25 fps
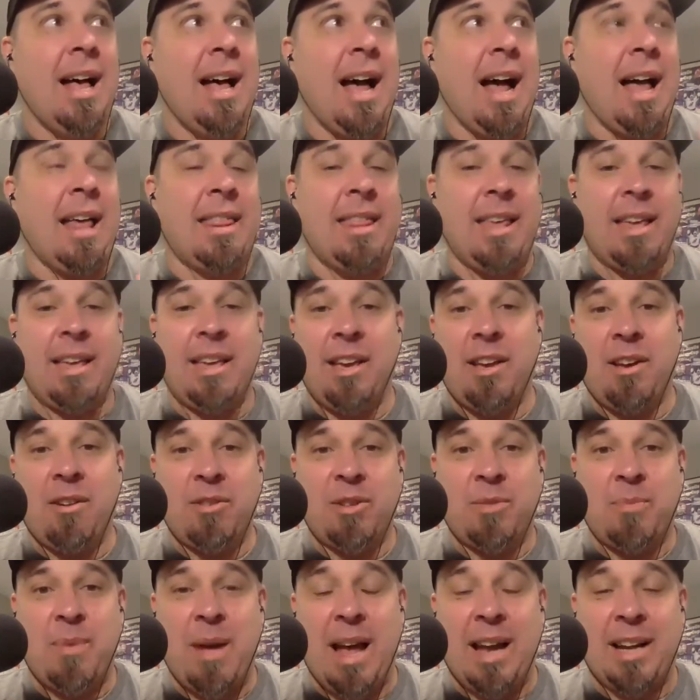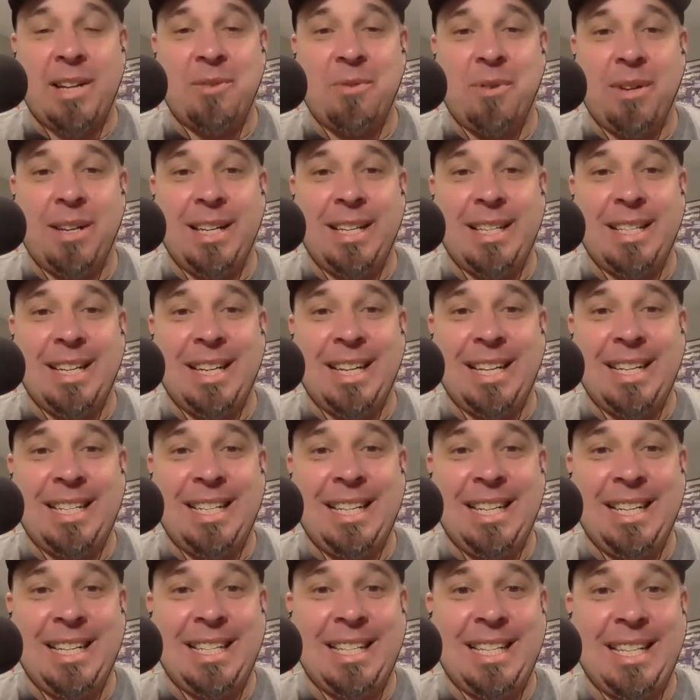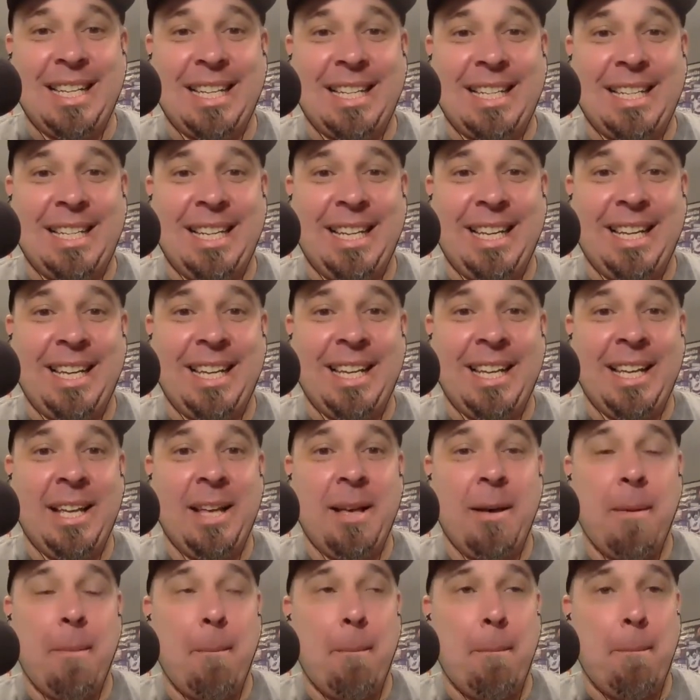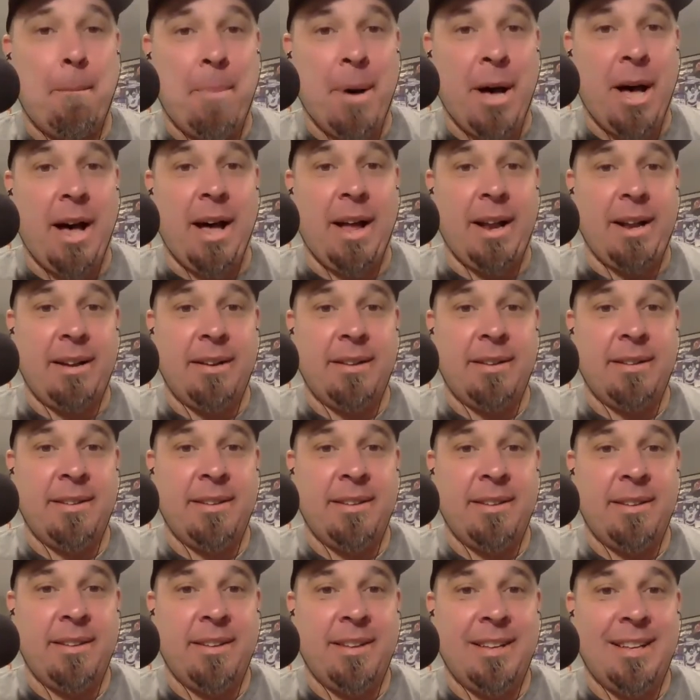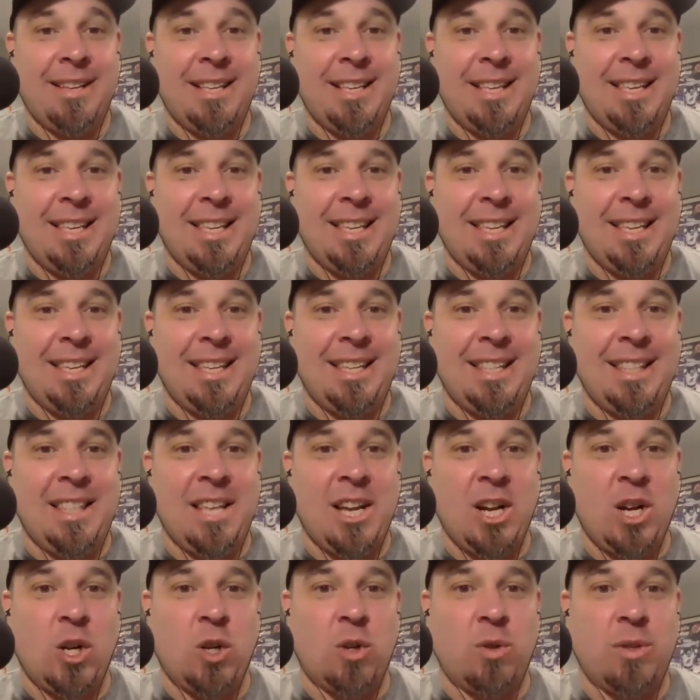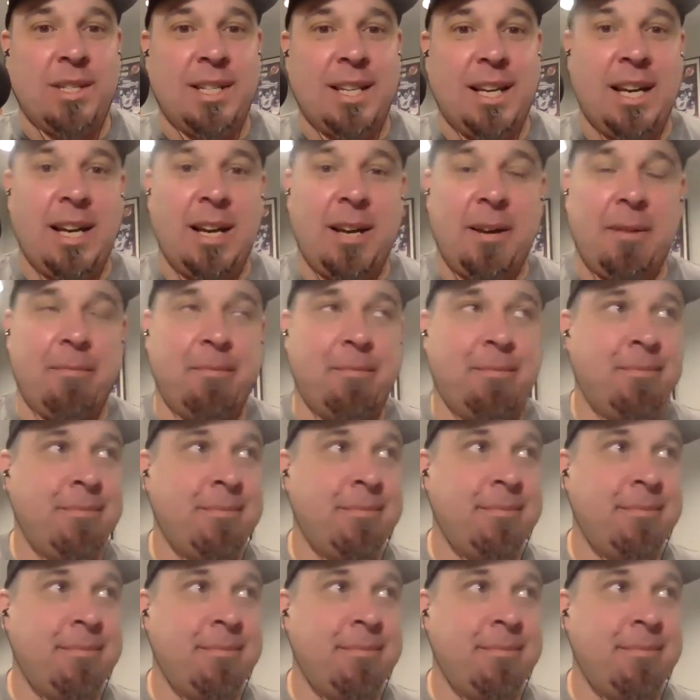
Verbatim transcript: I think it goes back to at least 1960, but there's um,